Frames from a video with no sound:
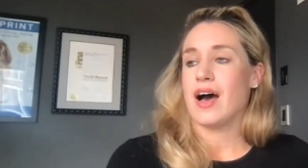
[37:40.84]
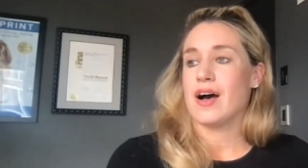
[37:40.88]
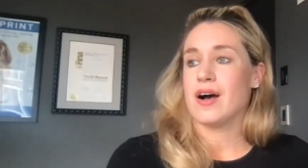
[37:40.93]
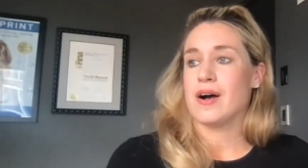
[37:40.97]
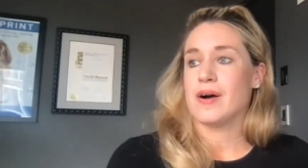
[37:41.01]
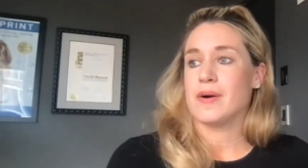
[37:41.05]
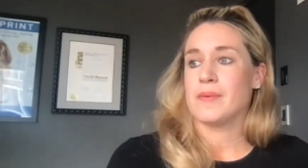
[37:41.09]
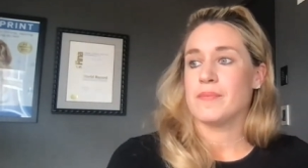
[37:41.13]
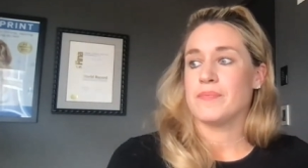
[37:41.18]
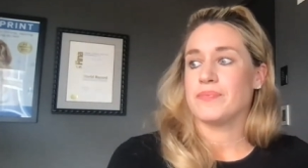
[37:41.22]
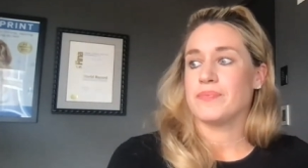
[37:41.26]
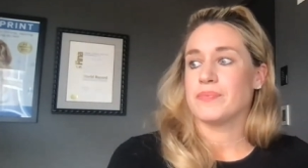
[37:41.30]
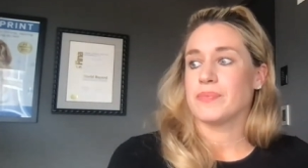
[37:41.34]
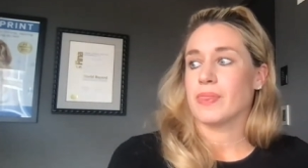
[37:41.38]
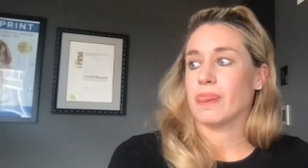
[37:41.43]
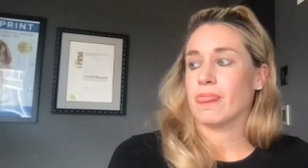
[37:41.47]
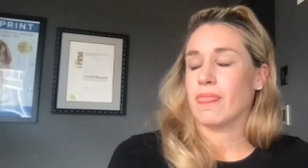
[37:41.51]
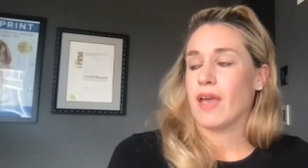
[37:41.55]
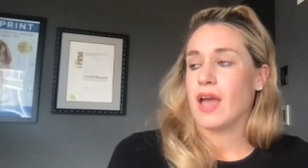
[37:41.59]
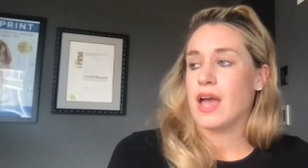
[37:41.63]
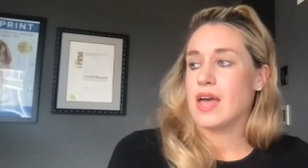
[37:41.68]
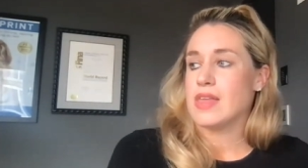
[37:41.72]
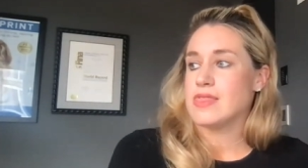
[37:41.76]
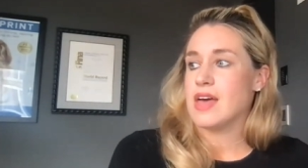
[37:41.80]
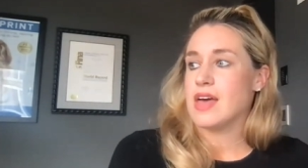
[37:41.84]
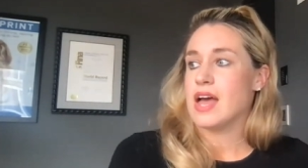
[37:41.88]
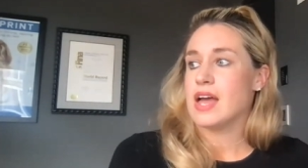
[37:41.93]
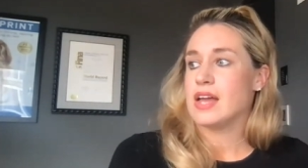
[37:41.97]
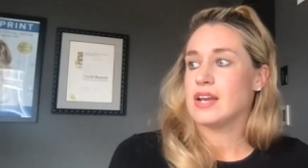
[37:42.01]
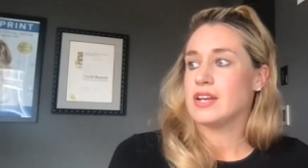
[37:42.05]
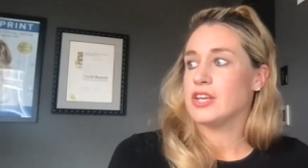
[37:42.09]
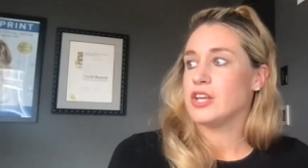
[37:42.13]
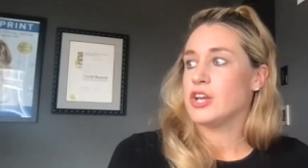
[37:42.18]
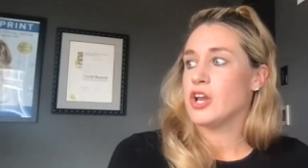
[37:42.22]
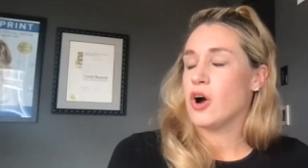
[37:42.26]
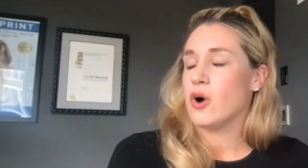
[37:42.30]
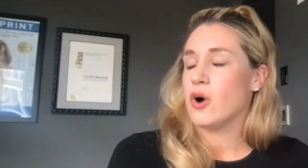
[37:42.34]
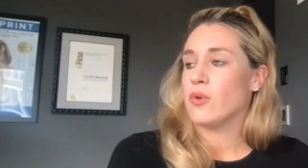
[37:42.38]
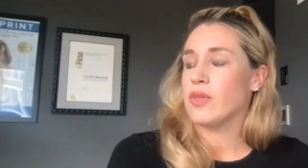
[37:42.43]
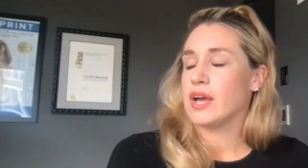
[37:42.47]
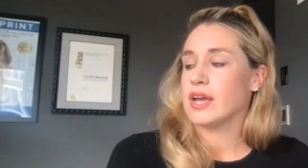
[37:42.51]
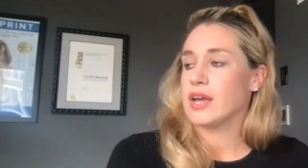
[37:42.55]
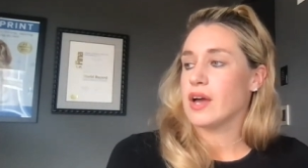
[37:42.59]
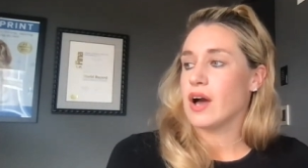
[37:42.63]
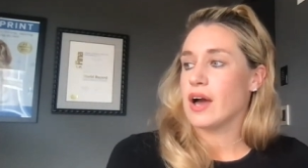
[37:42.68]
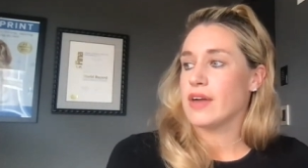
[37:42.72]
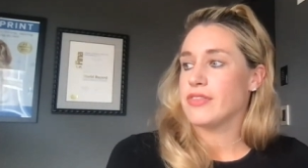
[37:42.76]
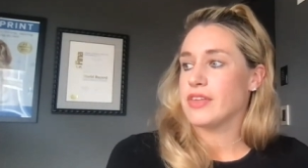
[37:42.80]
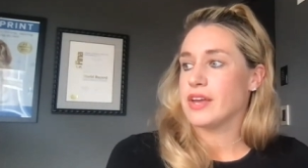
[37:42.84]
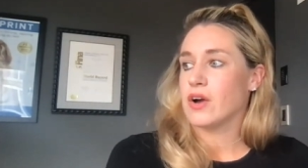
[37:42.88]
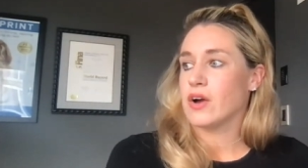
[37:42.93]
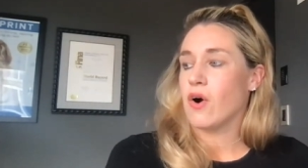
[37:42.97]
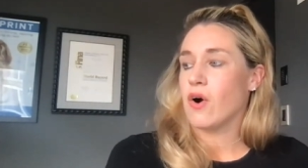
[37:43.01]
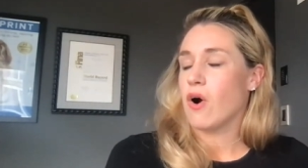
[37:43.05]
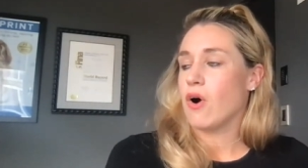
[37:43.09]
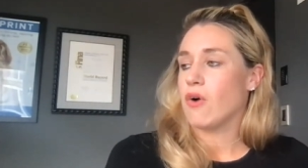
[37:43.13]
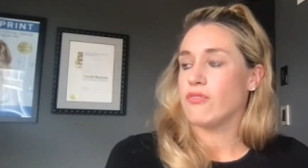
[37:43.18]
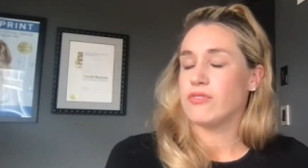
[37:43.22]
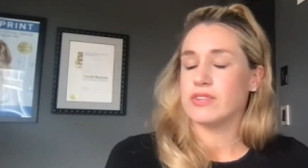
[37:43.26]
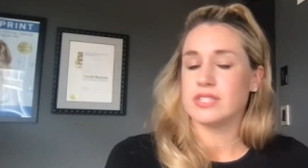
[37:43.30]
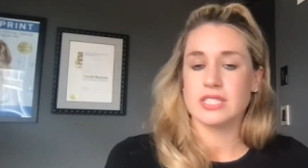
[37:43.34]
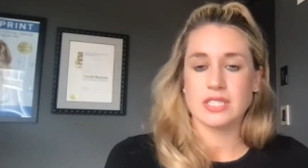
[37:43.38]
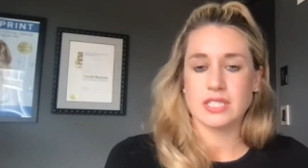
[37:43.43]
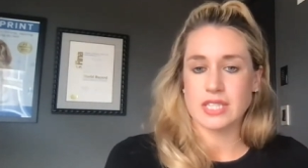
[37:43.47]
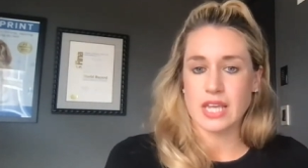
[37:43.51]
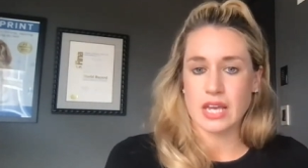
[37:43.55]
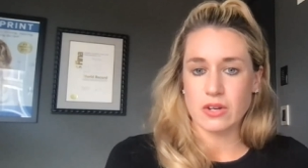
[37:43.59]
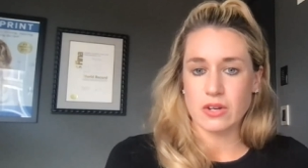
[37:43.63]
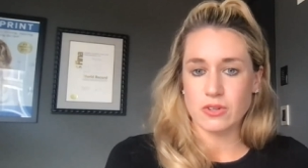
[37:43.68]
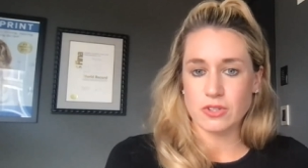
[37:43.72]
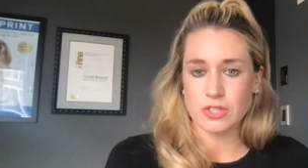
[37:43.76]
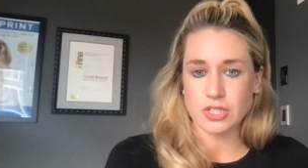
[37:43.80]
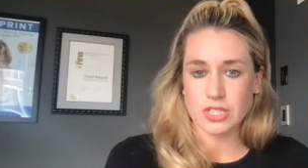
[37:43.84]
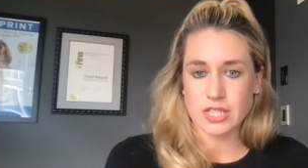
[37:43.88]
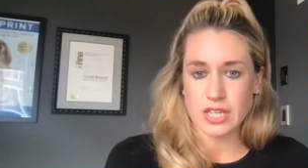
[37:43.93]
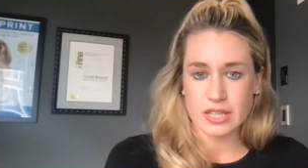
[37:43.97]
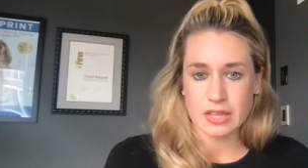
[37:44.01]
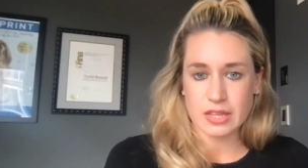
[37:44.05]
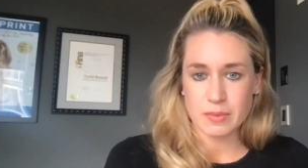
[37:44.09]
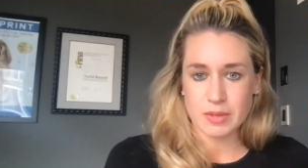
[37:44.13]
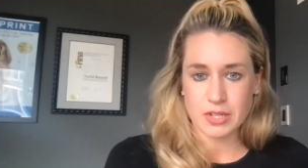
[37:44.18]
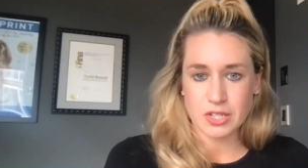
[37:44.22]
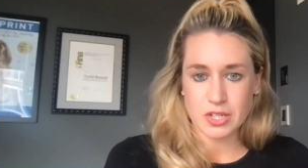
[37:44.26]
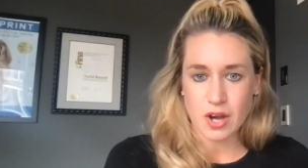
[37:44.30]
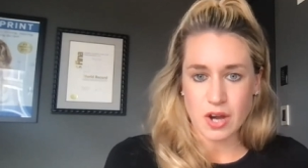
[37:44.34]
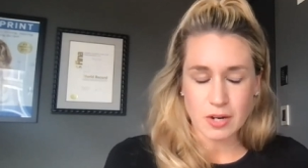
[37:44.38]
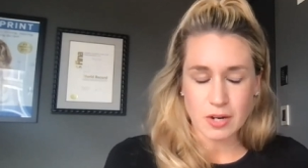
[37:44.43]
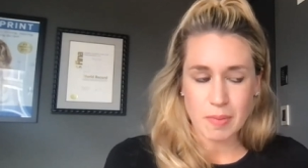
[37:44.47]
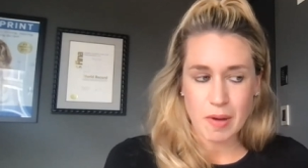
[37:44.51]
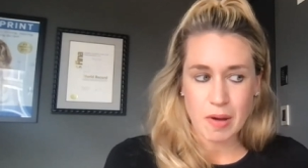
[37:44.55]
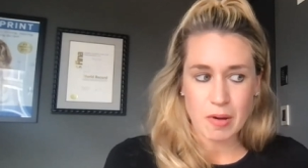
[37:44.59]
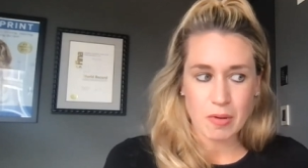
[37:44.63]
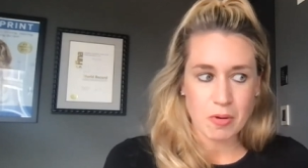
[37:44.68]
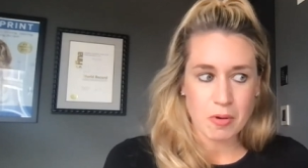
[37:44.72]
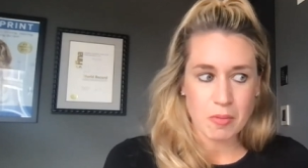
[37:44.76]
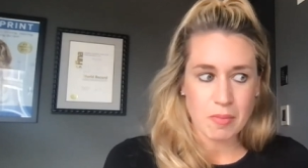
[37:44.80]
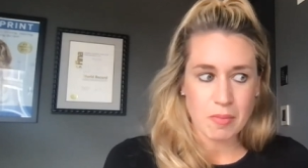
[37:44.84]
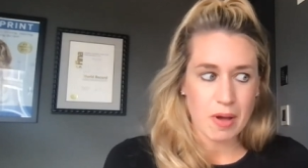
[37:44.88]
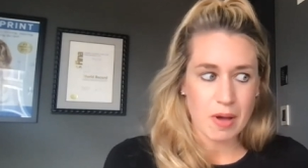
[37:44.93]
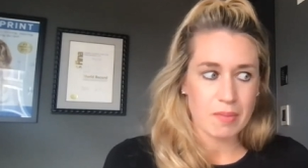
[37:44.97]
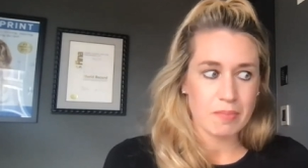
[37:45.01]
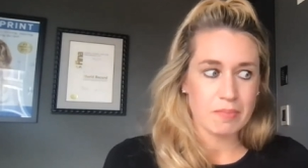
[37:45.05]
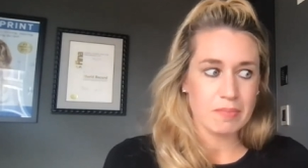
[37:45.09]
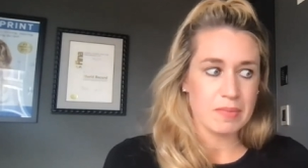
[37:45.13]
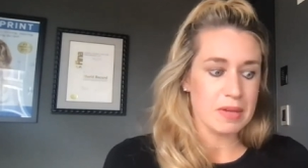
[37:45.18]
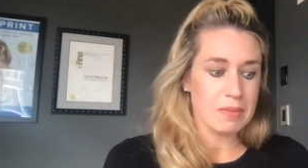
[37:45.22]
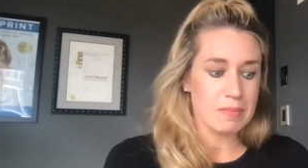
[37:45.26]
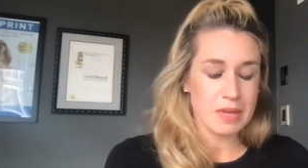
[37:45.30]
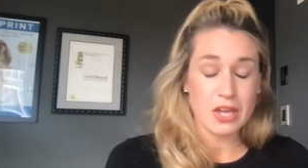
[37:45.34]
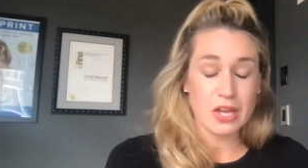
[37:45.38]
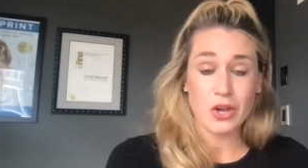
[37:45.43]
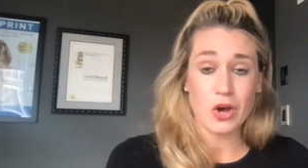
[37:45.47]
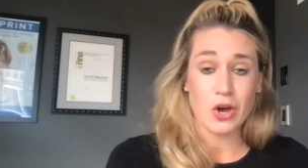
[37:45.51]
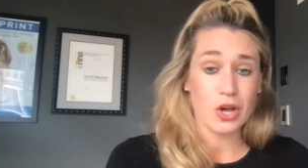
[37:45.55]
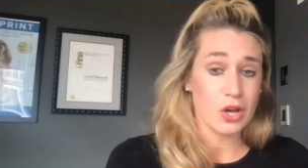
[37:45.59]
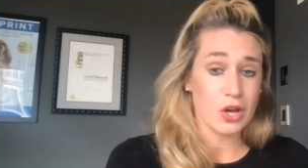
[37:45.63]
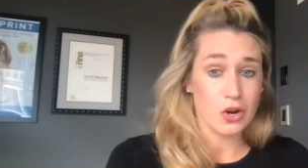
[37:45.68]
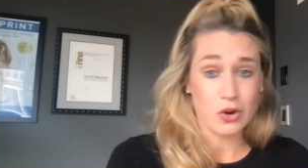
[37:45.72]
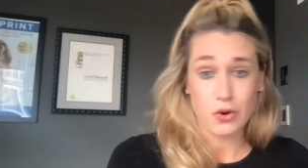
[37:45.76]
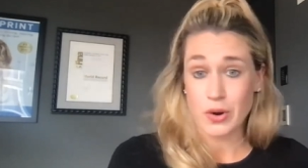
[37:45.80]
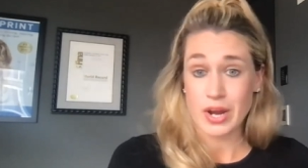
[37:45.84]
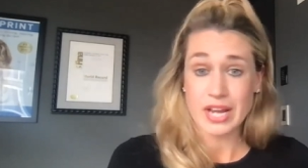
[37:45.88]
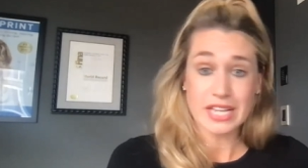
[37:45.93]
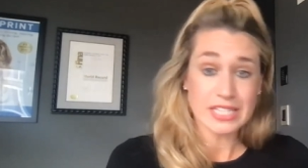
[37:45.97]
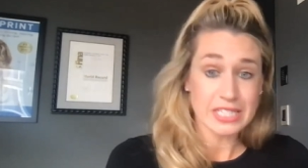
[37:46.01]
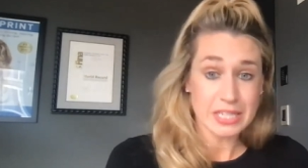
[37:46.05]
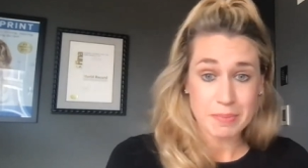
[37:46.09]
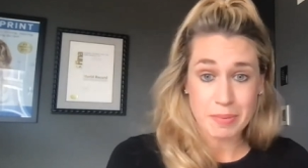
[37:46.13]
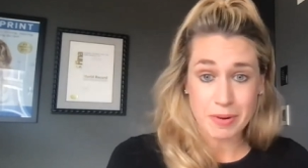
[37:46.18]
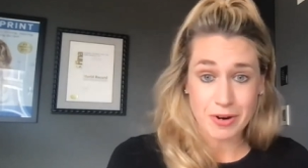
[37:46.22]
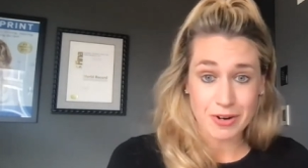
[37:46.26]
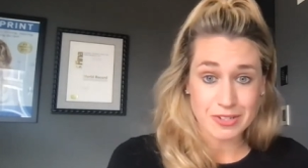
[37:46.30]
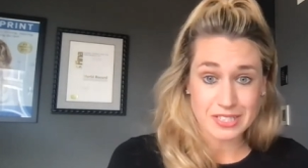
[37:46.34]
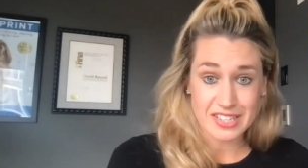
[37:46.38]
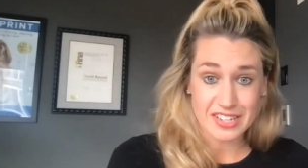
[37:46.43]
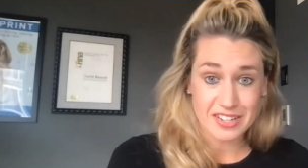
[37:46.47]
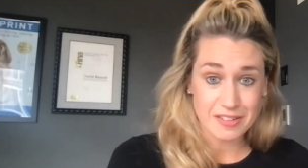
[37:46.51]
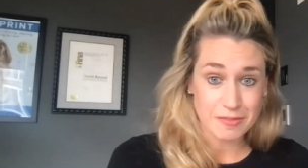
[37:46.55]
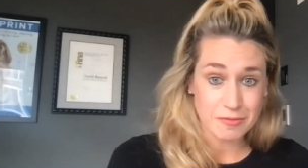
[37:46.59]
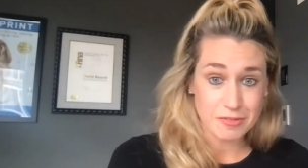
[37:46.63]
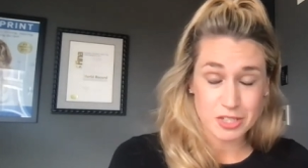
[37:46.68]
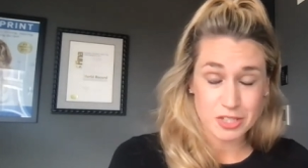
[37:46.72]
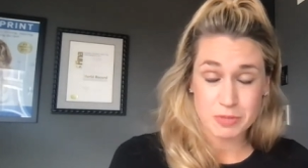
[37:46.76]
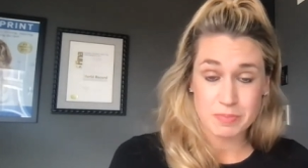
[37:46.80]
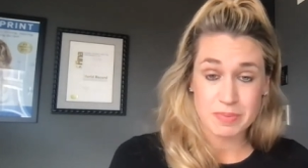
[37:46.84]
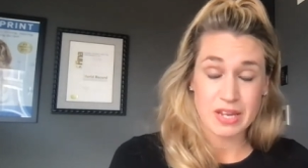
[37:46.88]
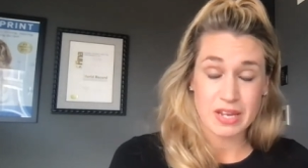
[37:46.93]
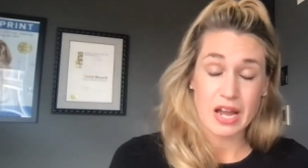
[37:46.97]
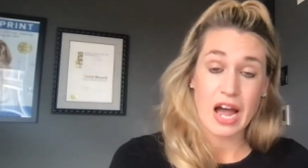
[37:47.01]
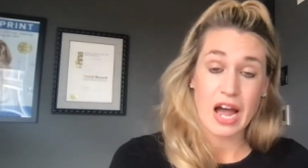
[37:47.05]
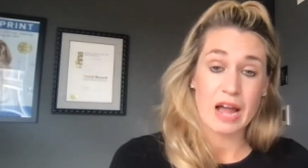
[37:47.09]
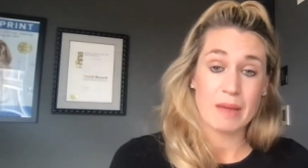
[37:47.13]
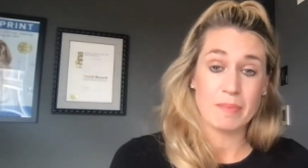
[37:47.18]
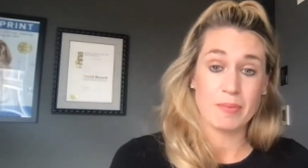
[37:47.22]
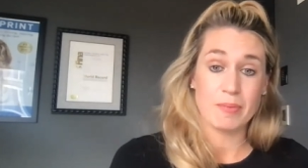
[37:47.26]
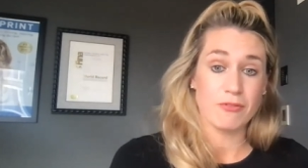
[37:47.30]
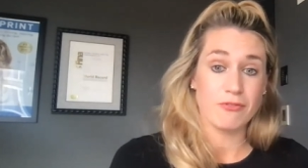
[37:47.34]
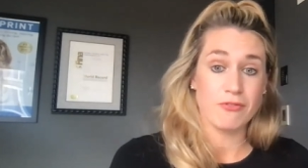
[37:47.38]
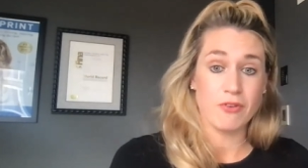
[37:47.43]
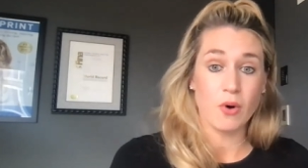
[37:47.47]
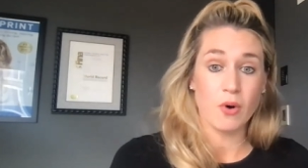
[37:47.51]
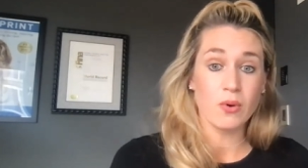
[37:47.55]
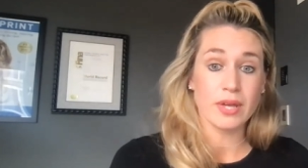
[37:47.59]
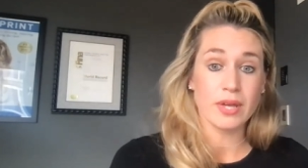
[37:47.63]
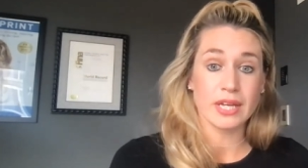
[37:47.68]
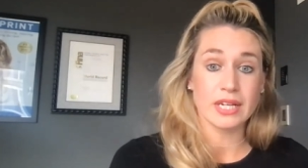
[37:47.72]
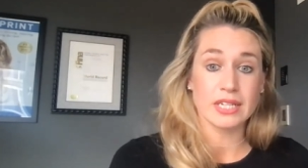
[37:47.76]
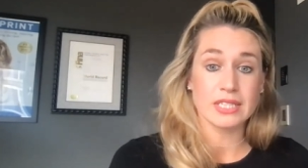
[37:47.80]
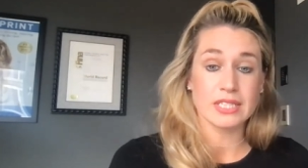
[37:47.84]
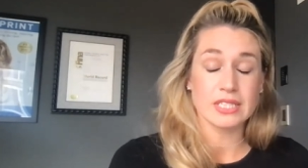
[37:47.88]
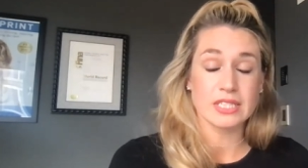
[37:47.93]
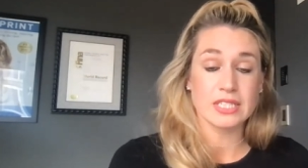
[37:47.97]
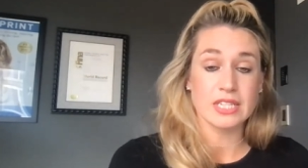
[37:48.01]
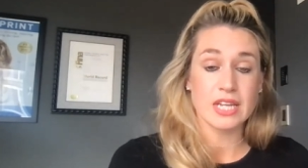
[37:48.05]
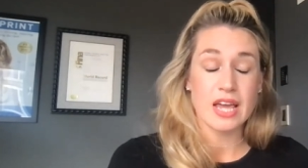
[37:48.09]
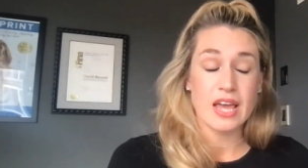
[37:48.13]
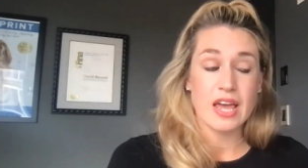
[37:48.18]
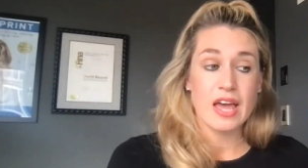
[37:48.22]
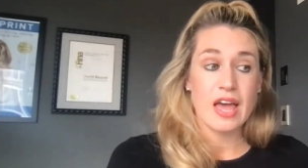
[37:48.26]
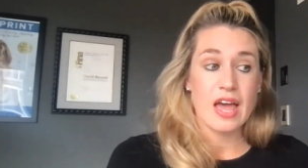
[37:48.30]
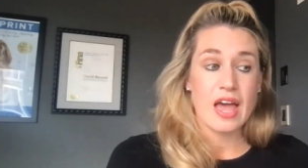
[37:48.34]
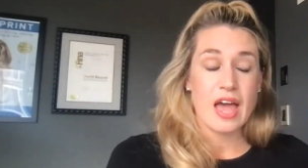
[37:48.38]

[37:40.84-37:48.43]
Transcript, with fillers: Um, and then, you know, like I think all the skills like that we talked about about me being like a crazy person of just being hyper focused,